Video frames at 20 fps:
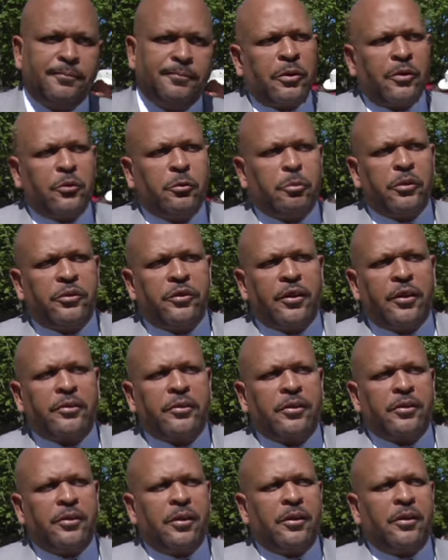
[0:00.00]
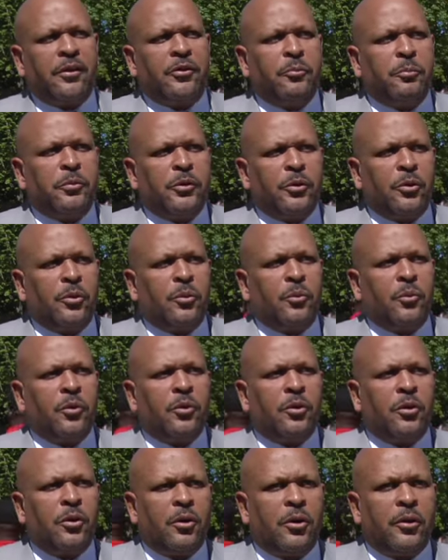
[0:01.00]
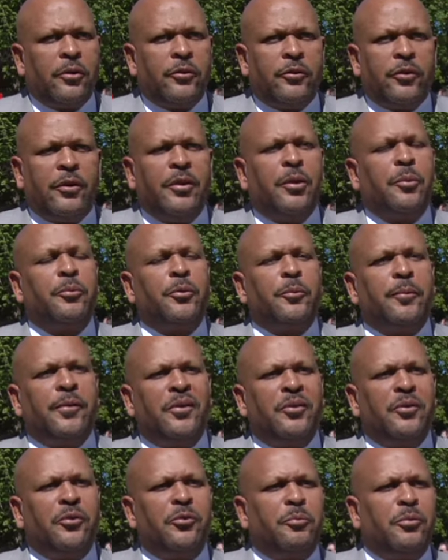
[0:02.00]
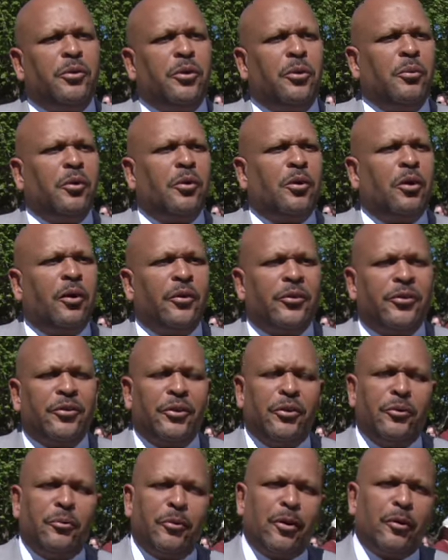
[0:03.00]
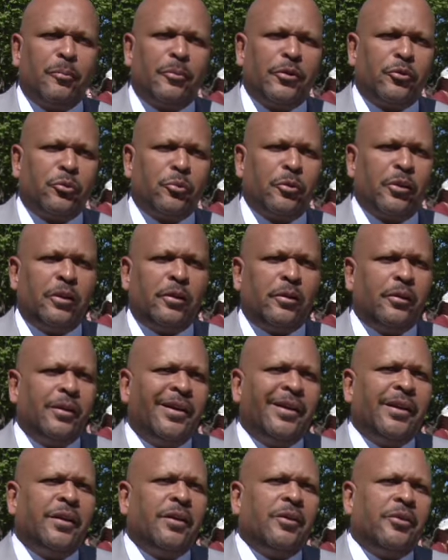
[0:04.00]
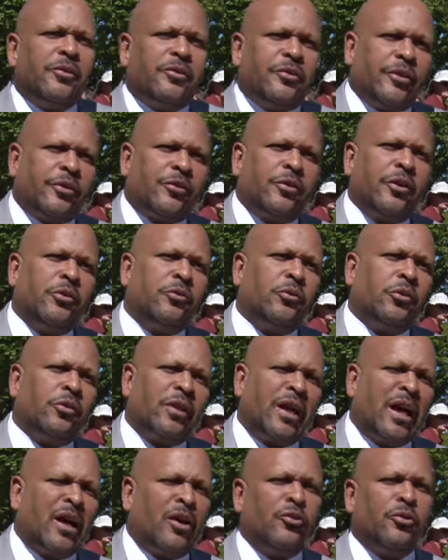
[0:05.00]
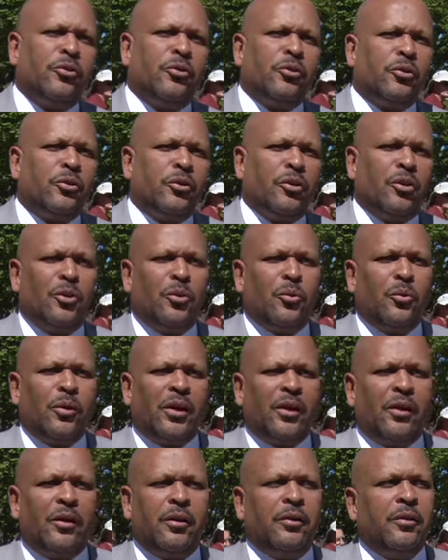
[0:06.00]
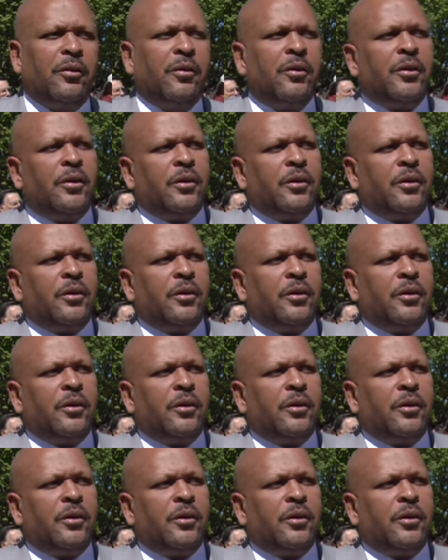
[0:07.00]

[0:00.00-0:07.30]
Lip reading: It's projected that this bill will cost, to implement this bill will cost anywhere between $600,000 on the low end